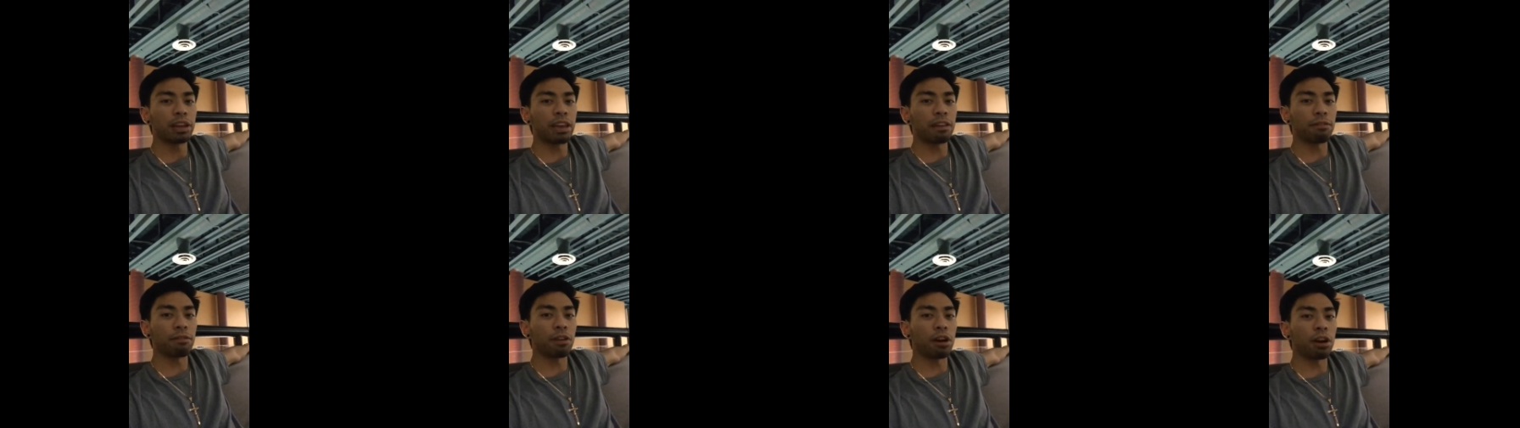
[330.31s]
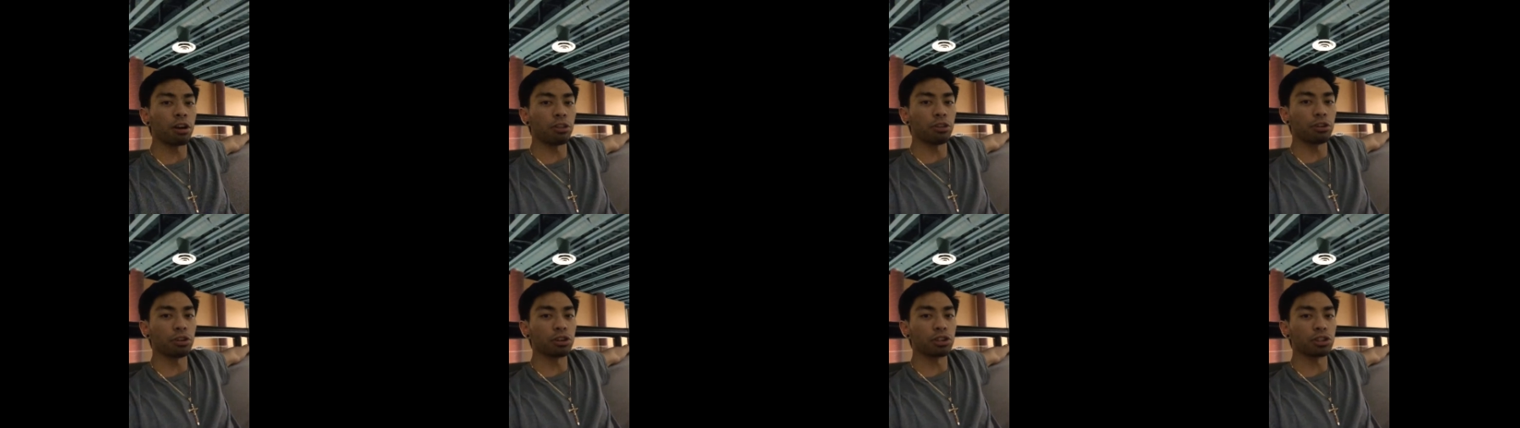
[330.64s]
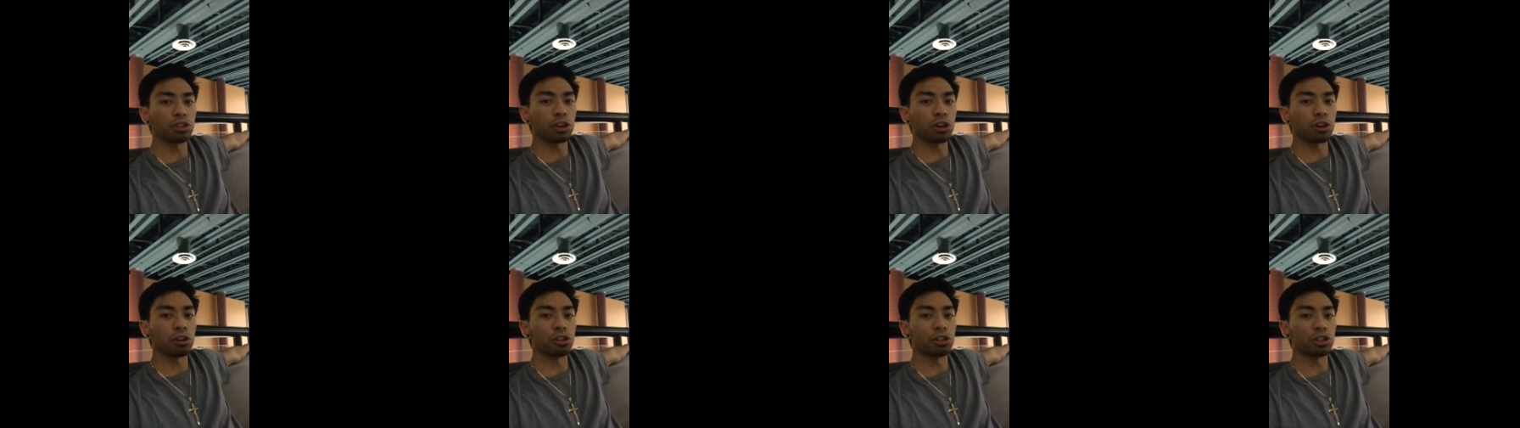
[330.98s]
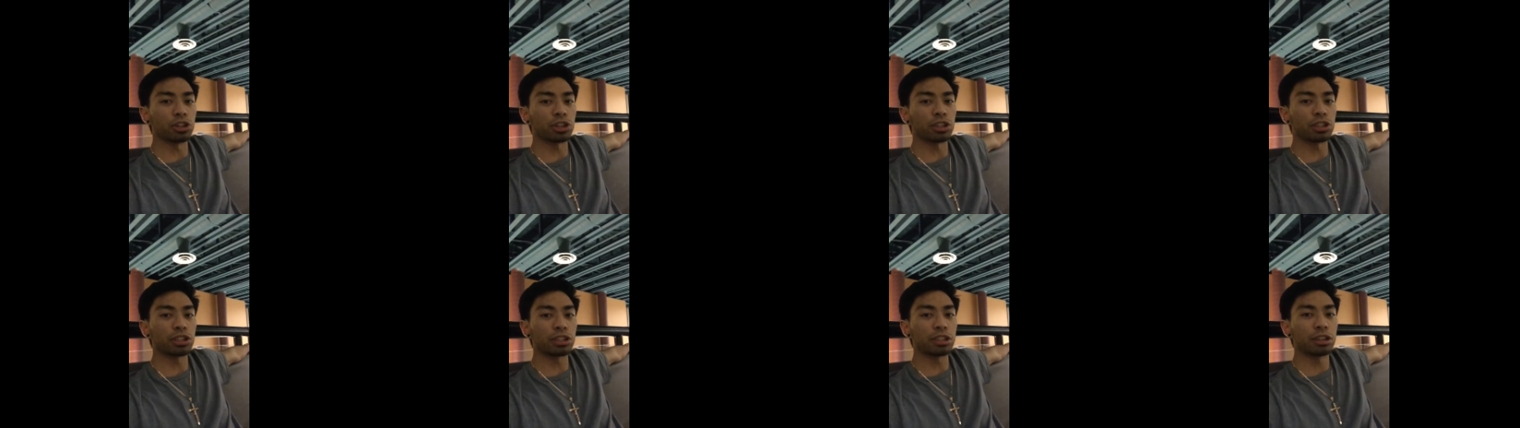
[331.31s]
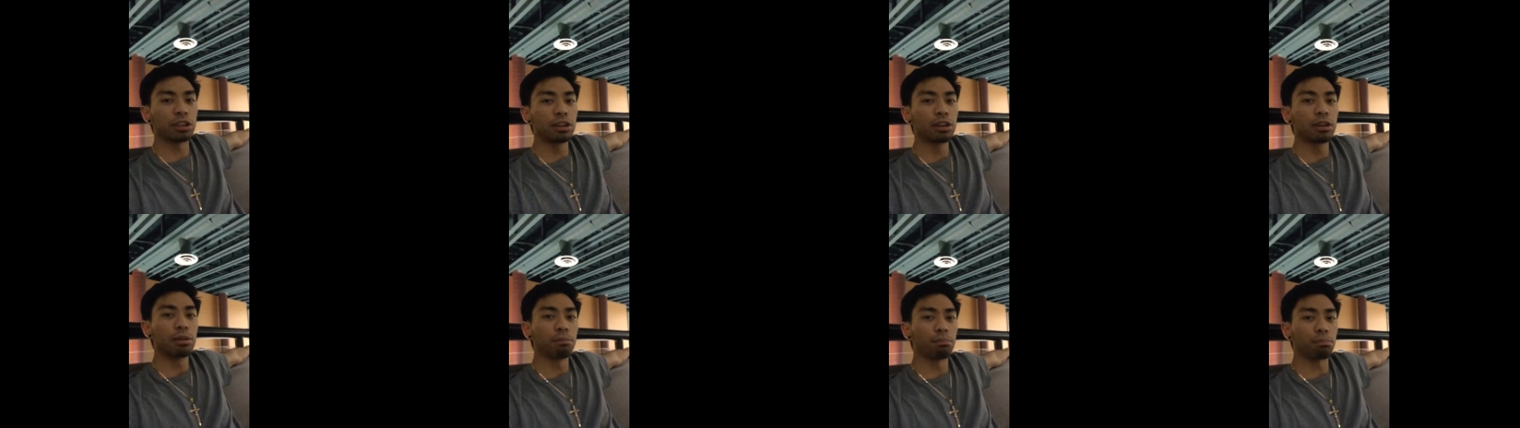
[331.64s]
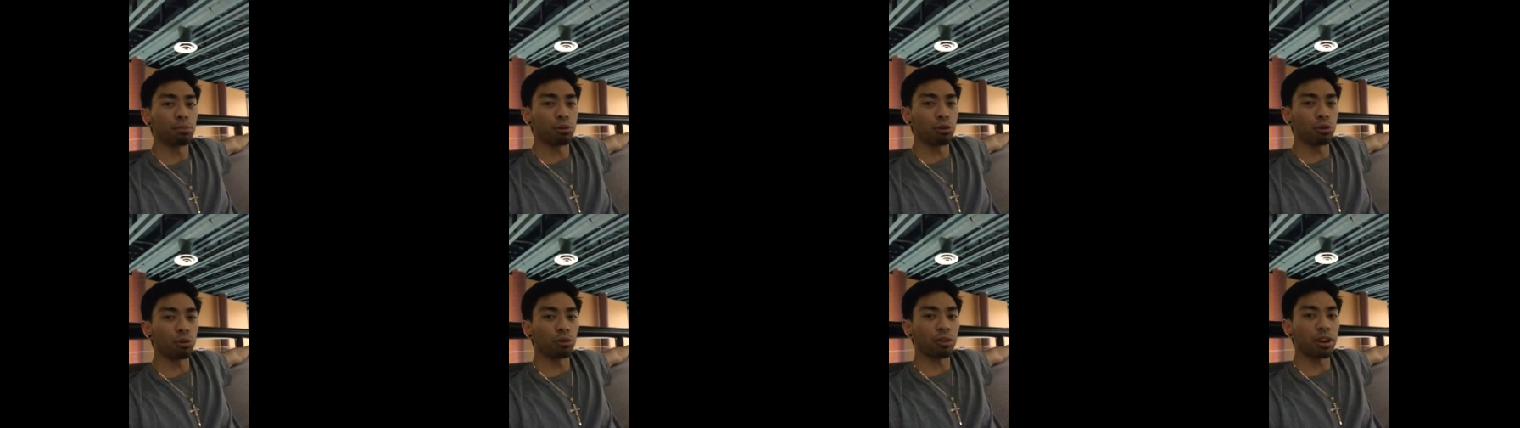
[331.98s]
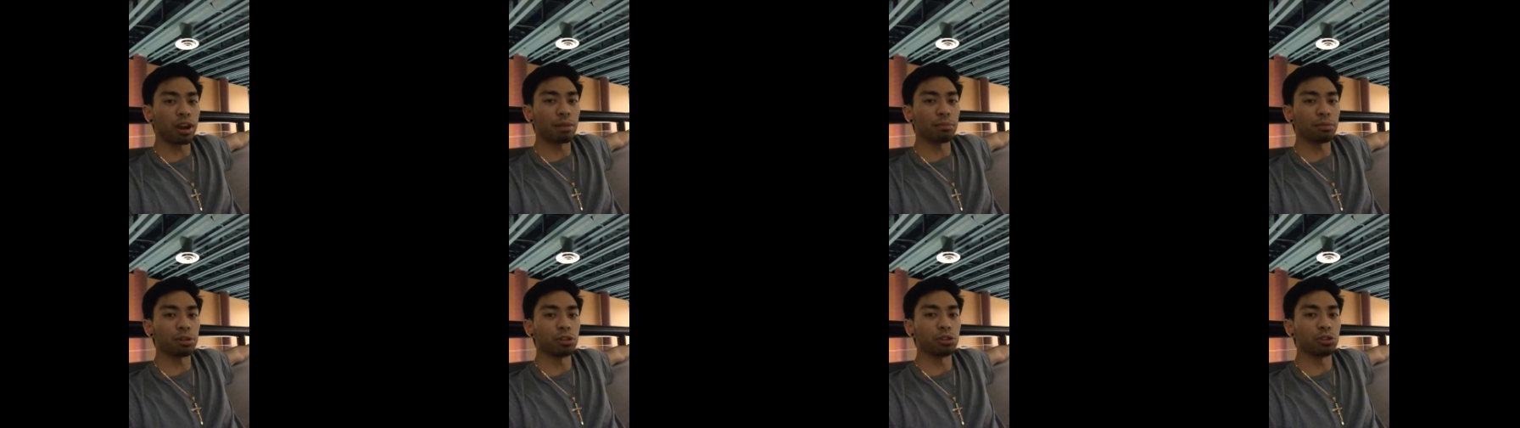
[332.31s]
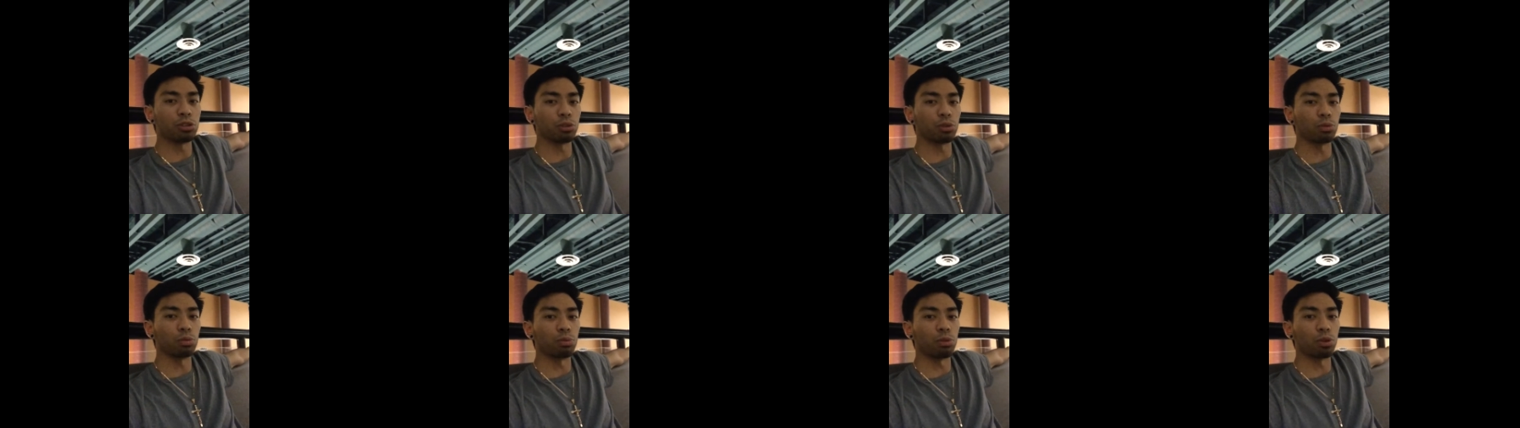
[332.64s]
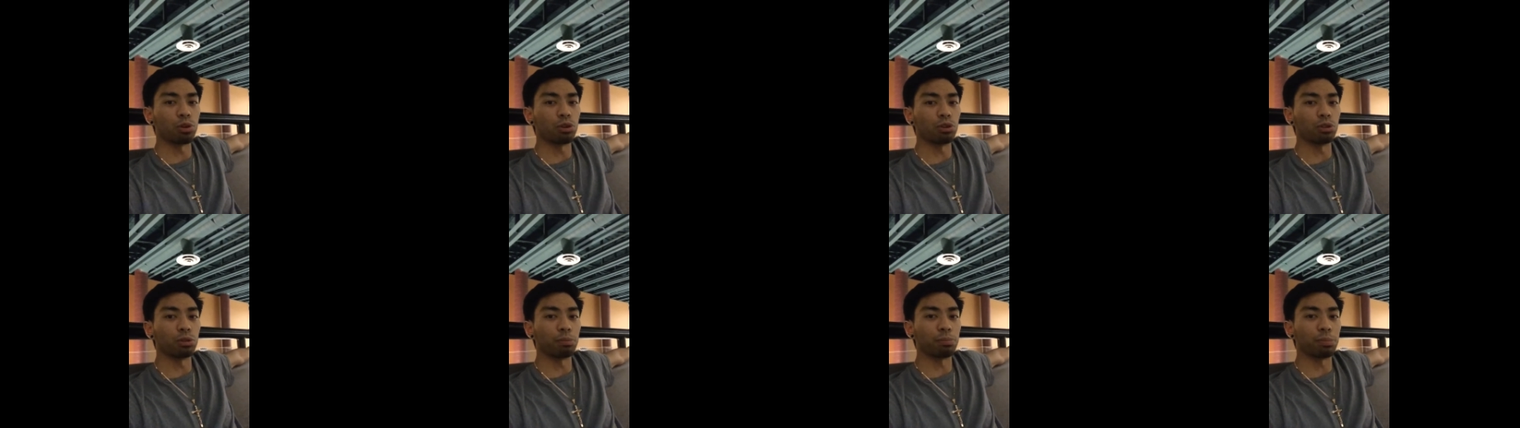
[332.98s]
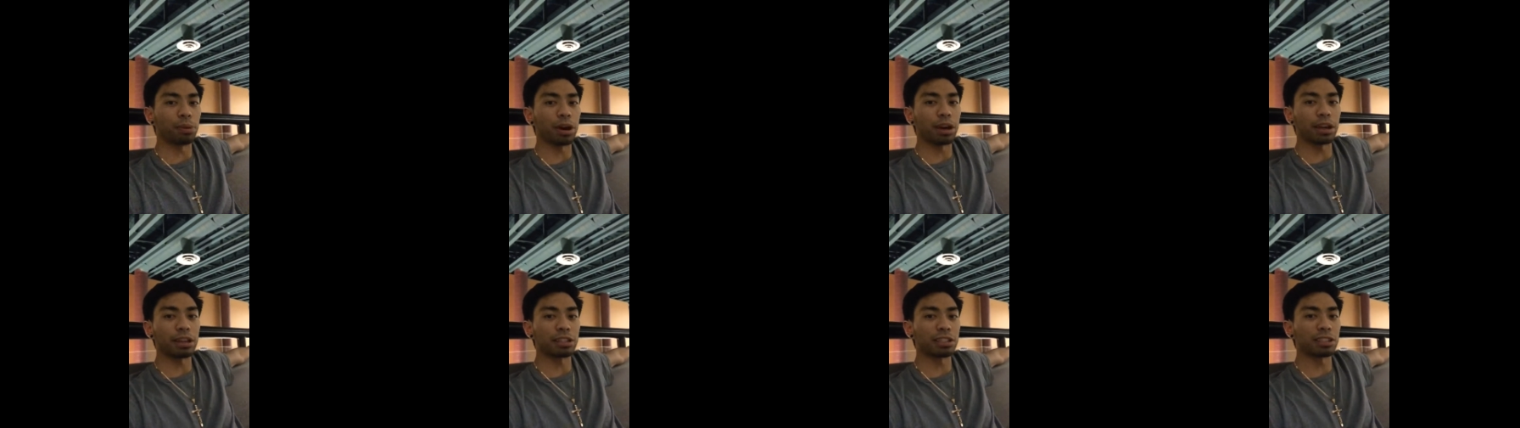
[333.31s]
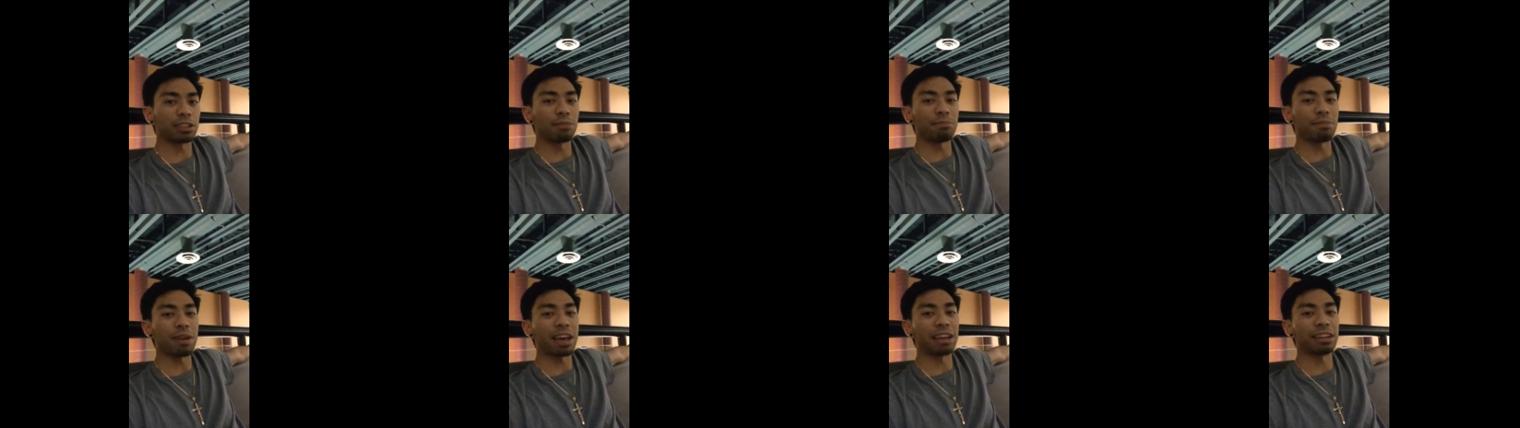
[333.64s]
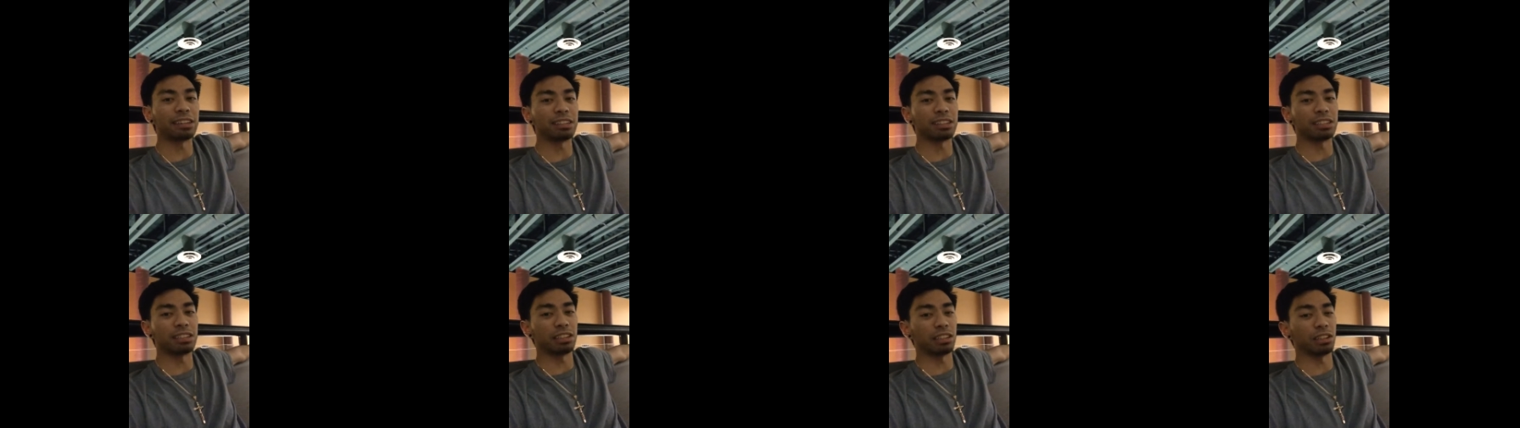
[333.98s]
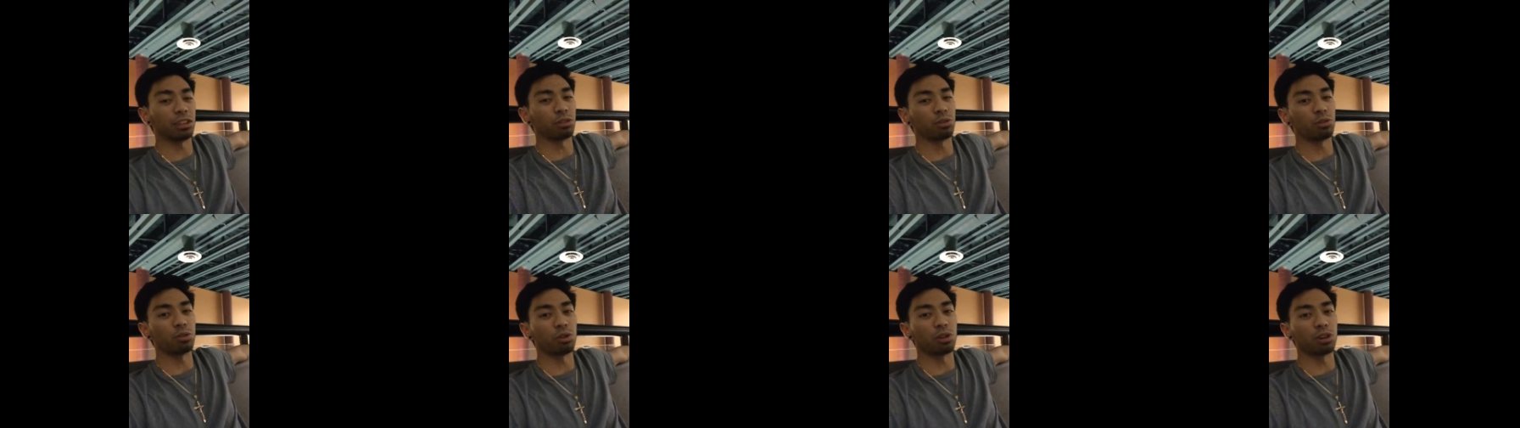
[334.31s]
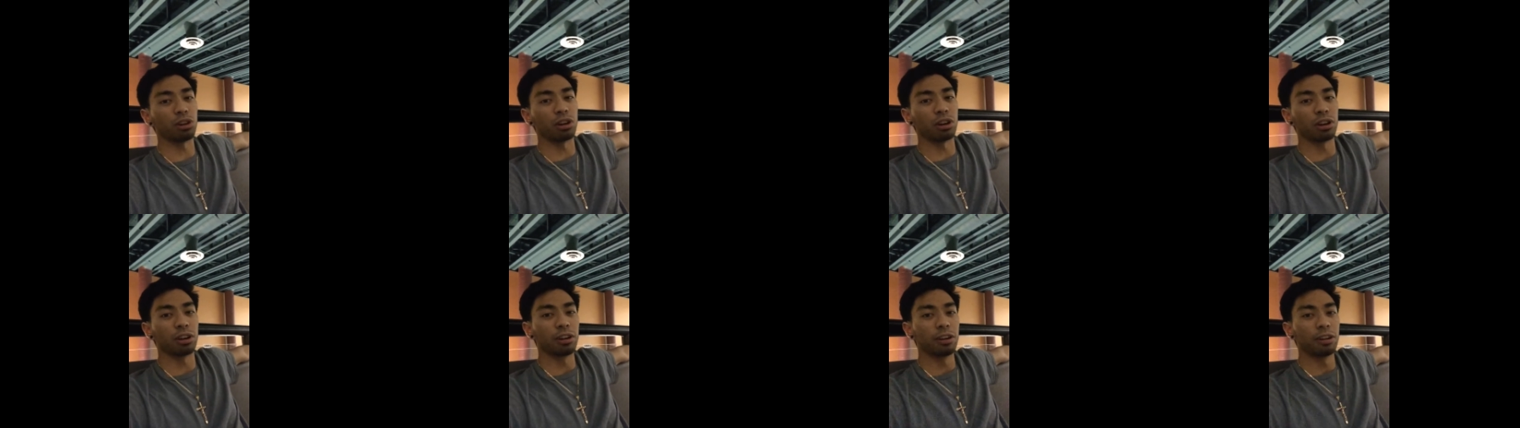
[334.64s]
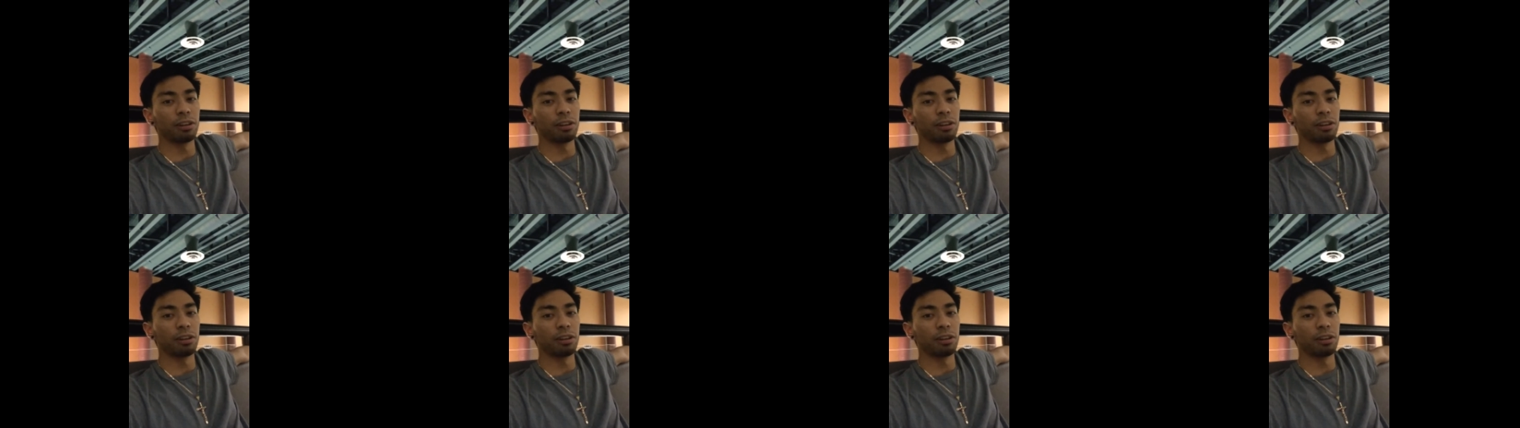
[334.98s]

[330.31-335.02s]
if others are just programmed into the world by some entity or